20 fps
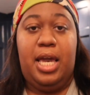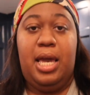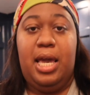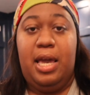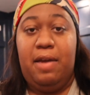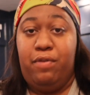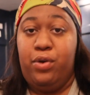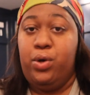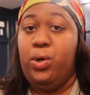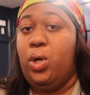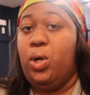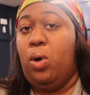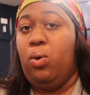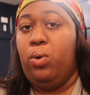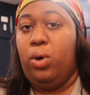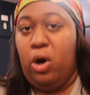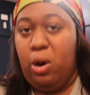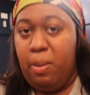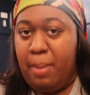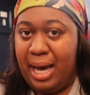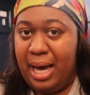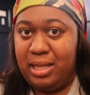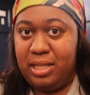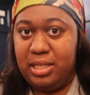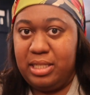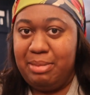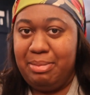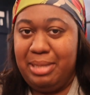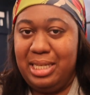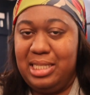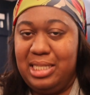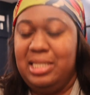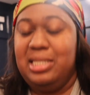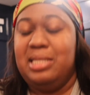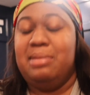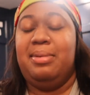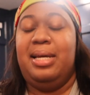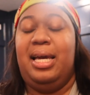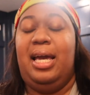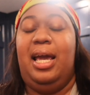If you don't go by this
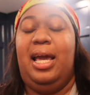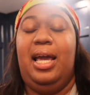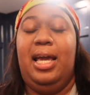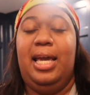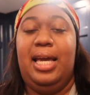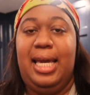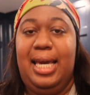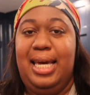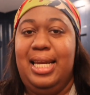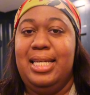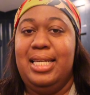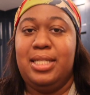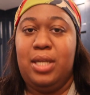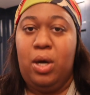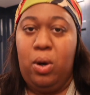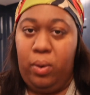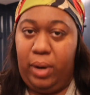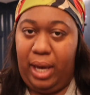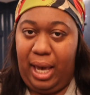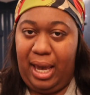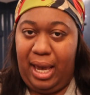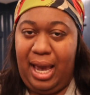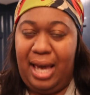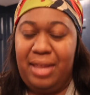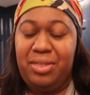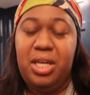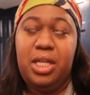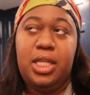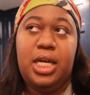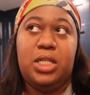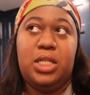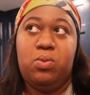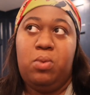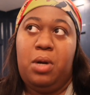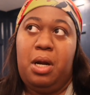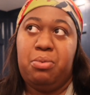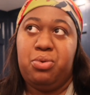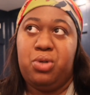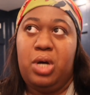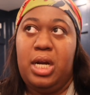business plan, it is okay. I think that's what
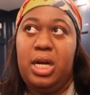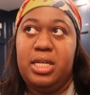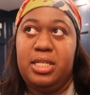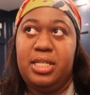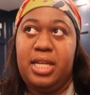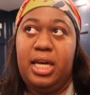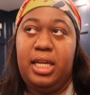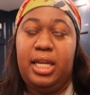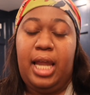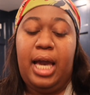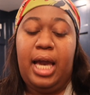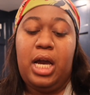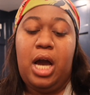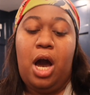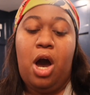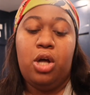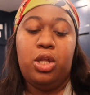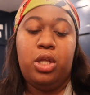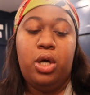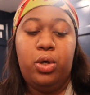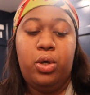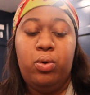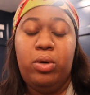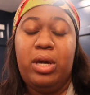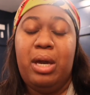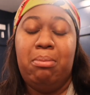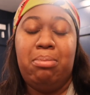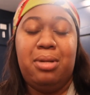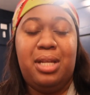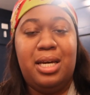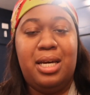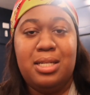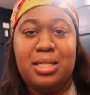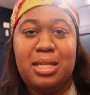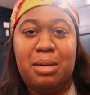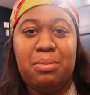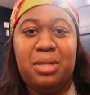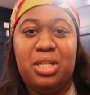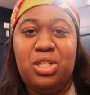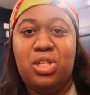I'm trying to say. Like, although you can plan
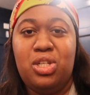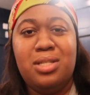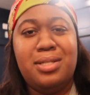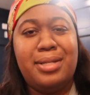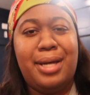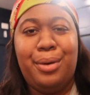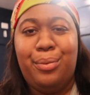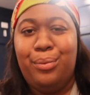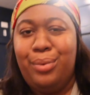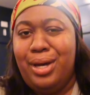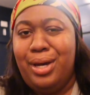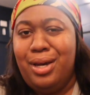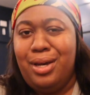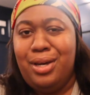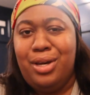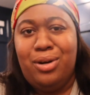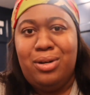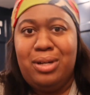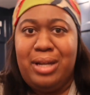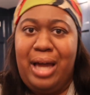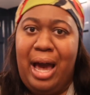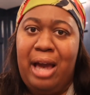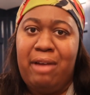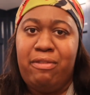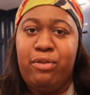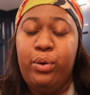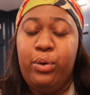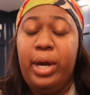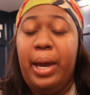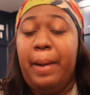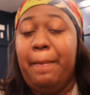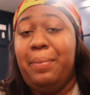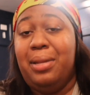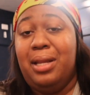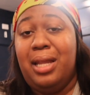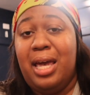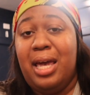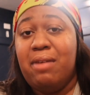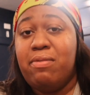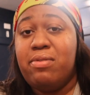something, just like with your life, you can
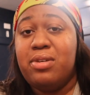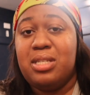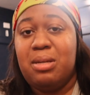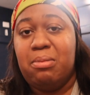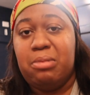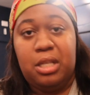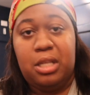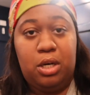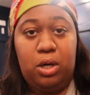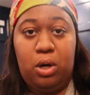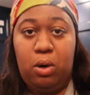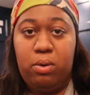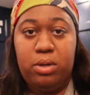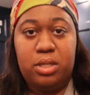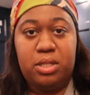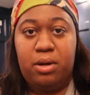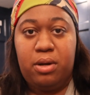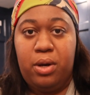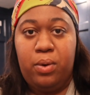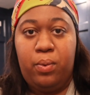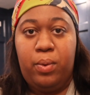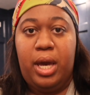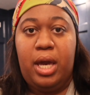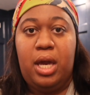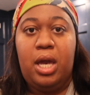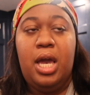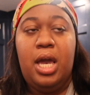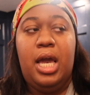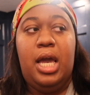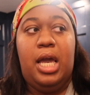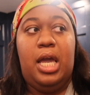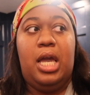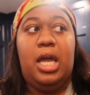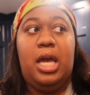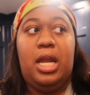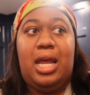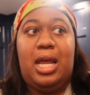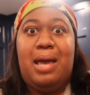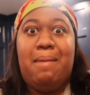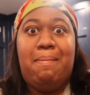plan for something to go a certain way,
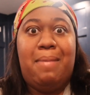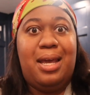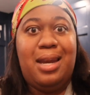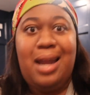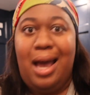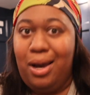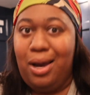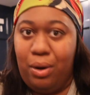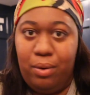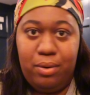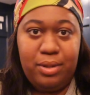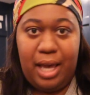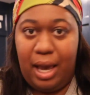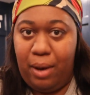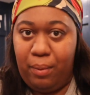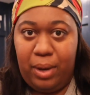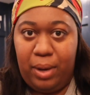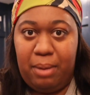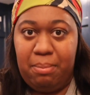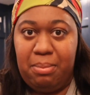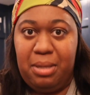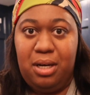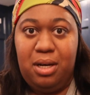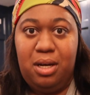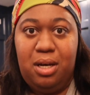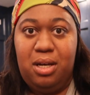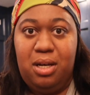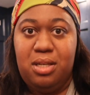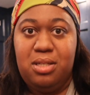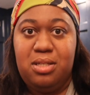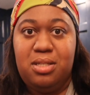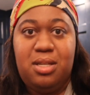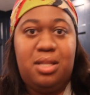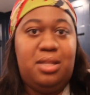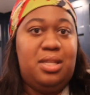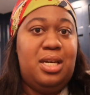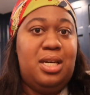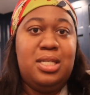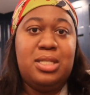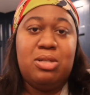and it may not go that way, because
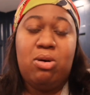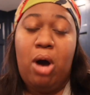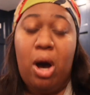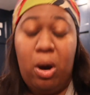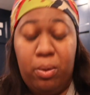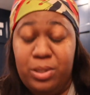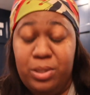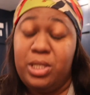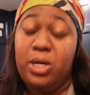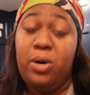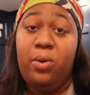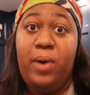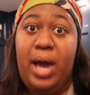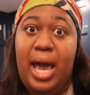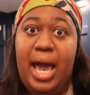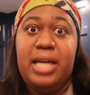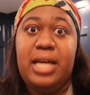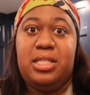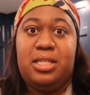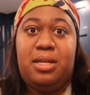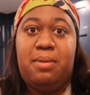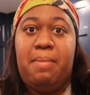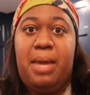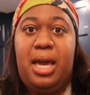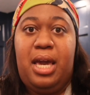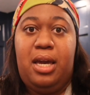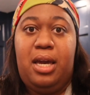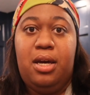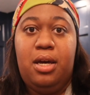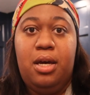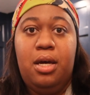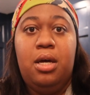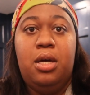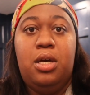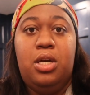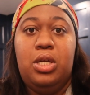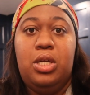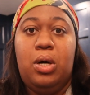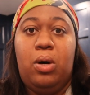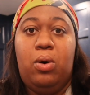things don't always go as it may,
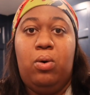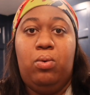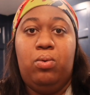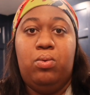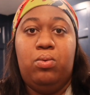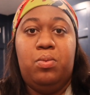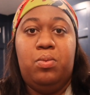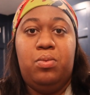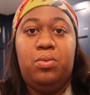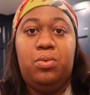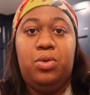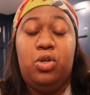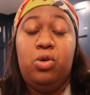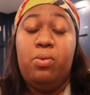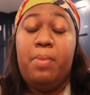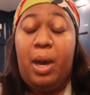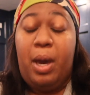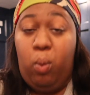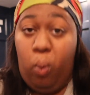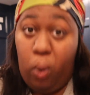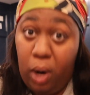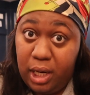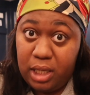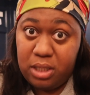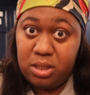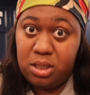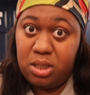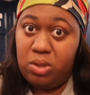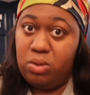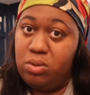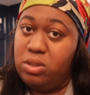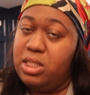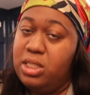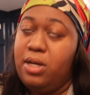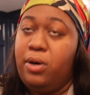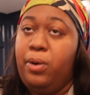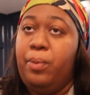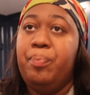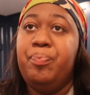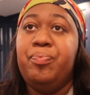you know, you may want it to.
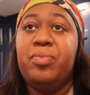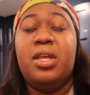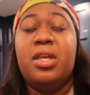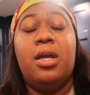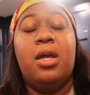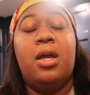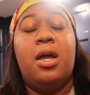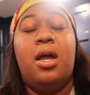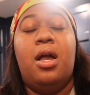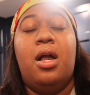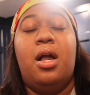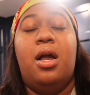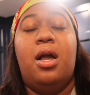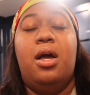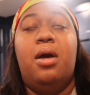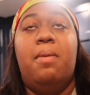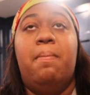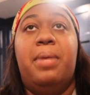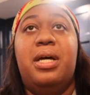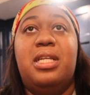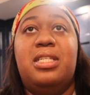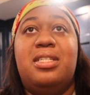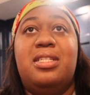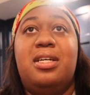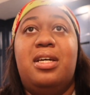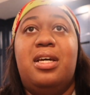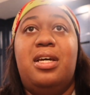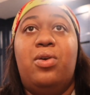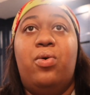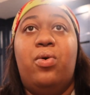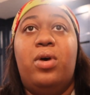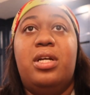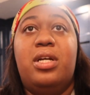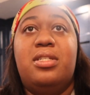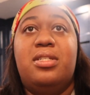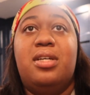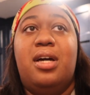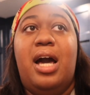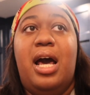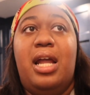So, but in order
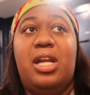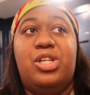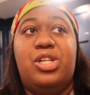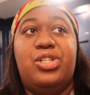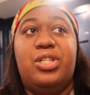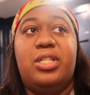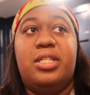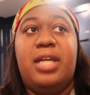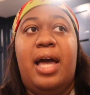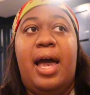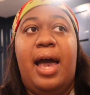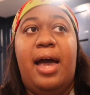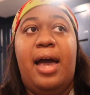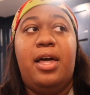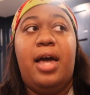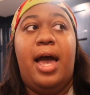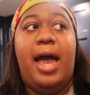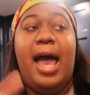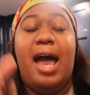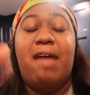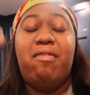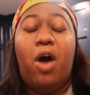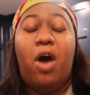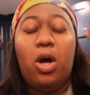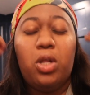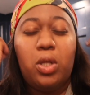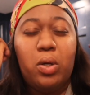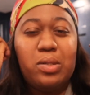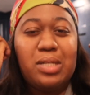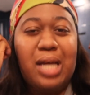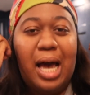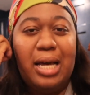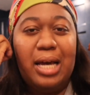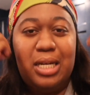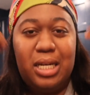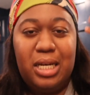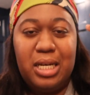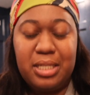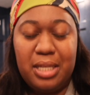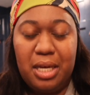to kind of just have all those
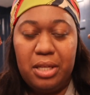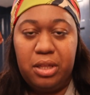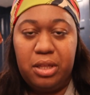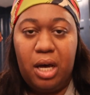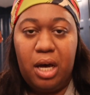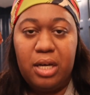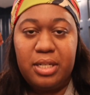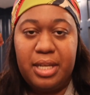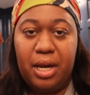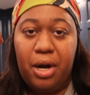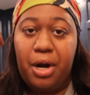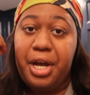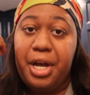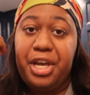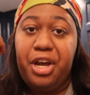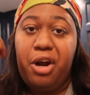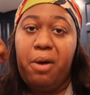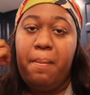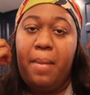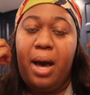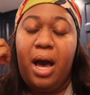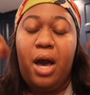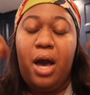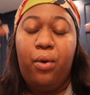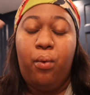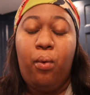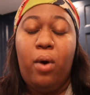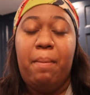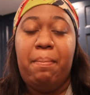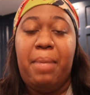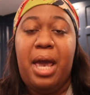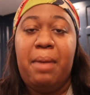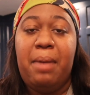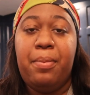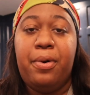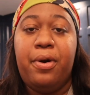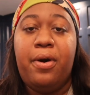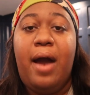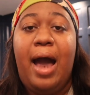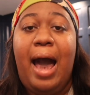ideas and thoughts that are in your mind on
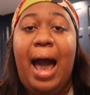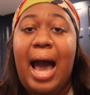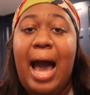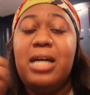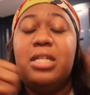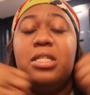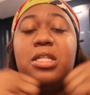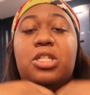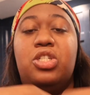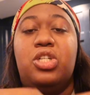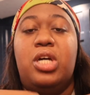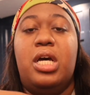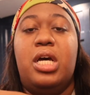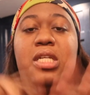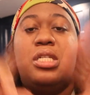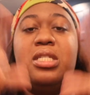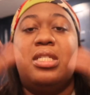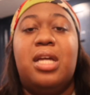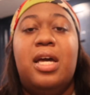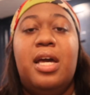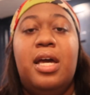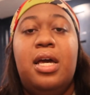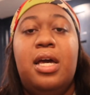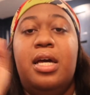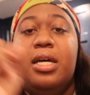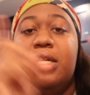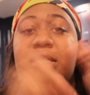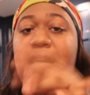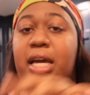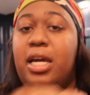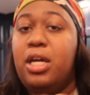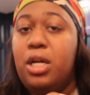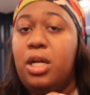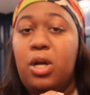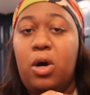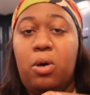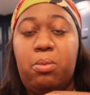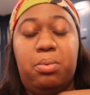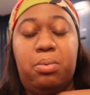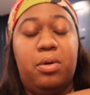paper, I suggest taking a
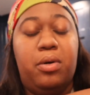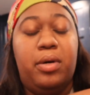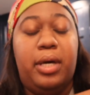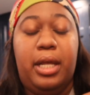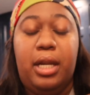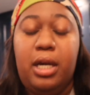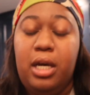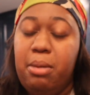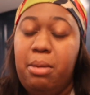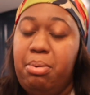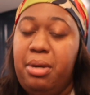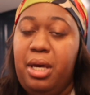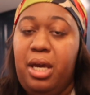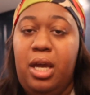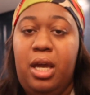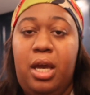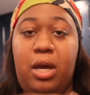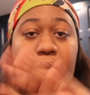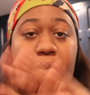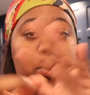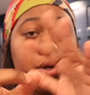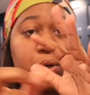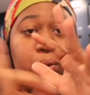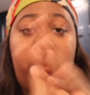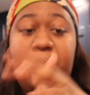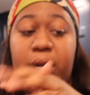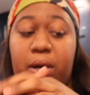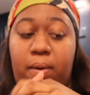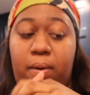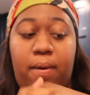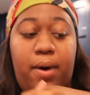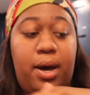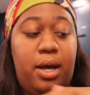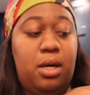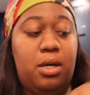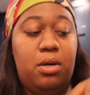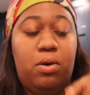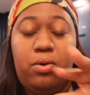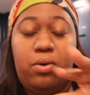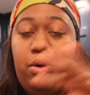notebook, getting a pen, or doing it
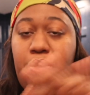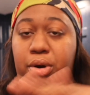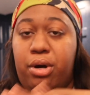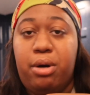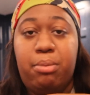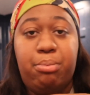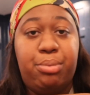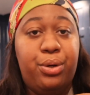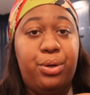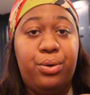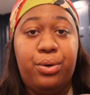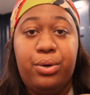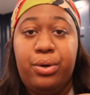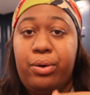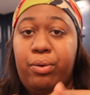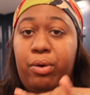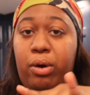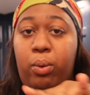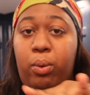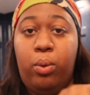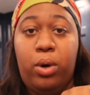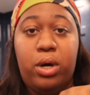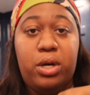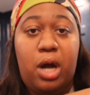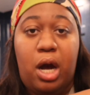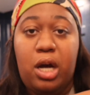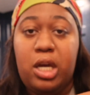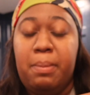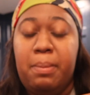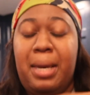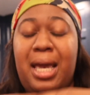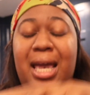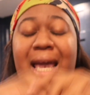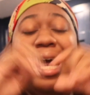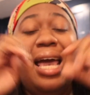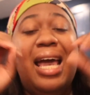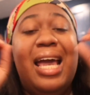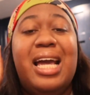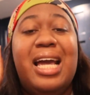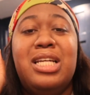on a computer or a Word document,
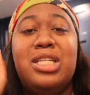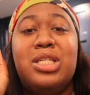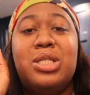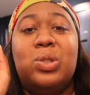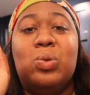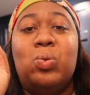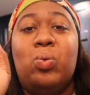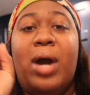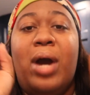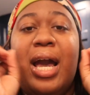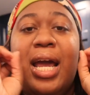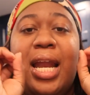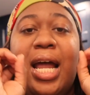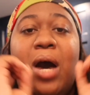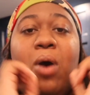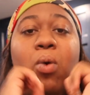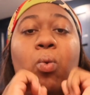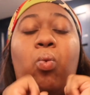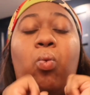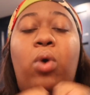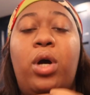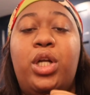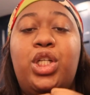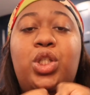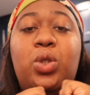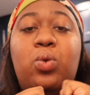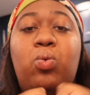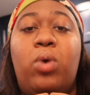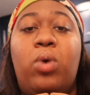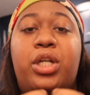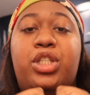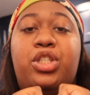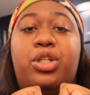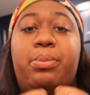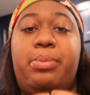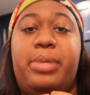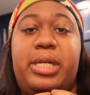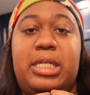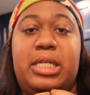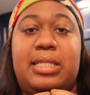and just write out what you want your
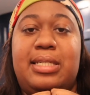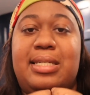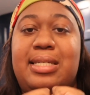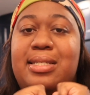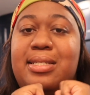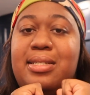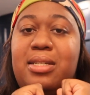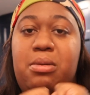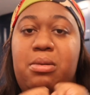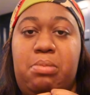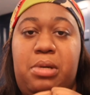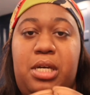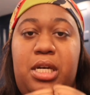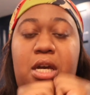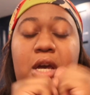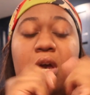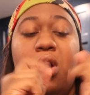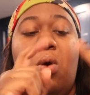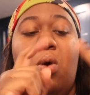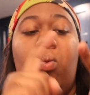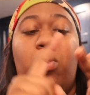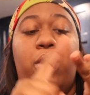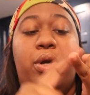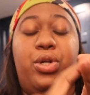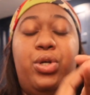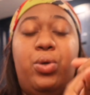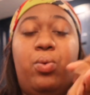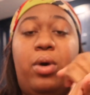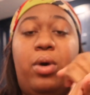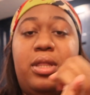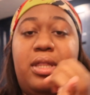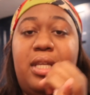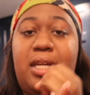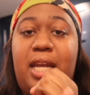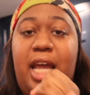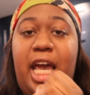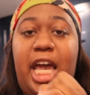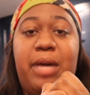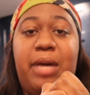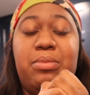business to be. What do you want the
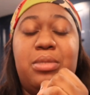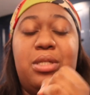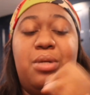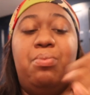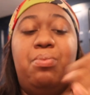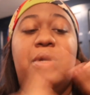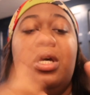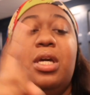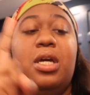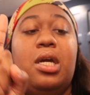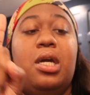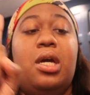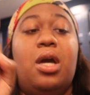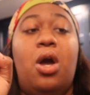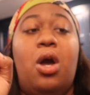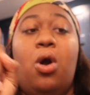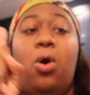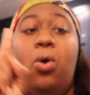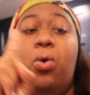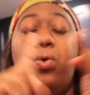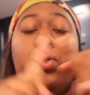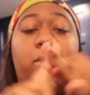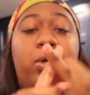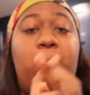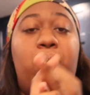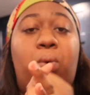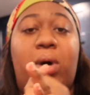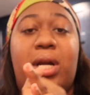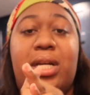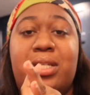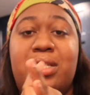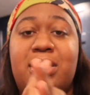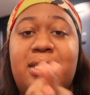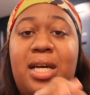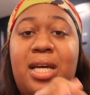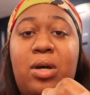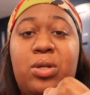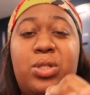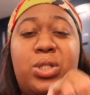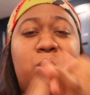name to be? Who do you want to
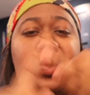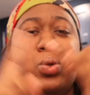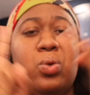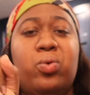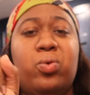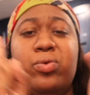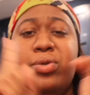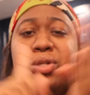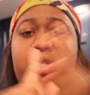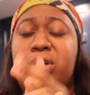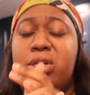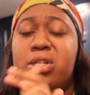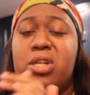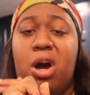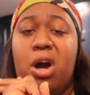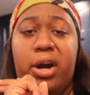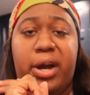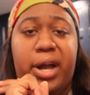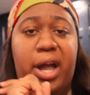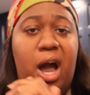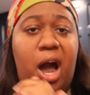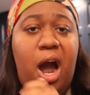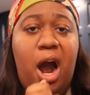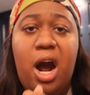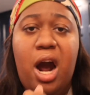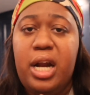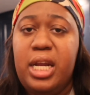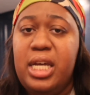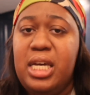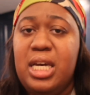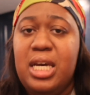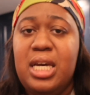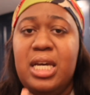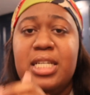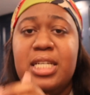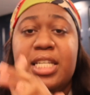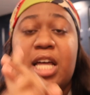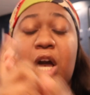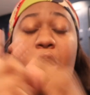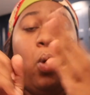sell to? Who is your target
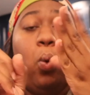audience?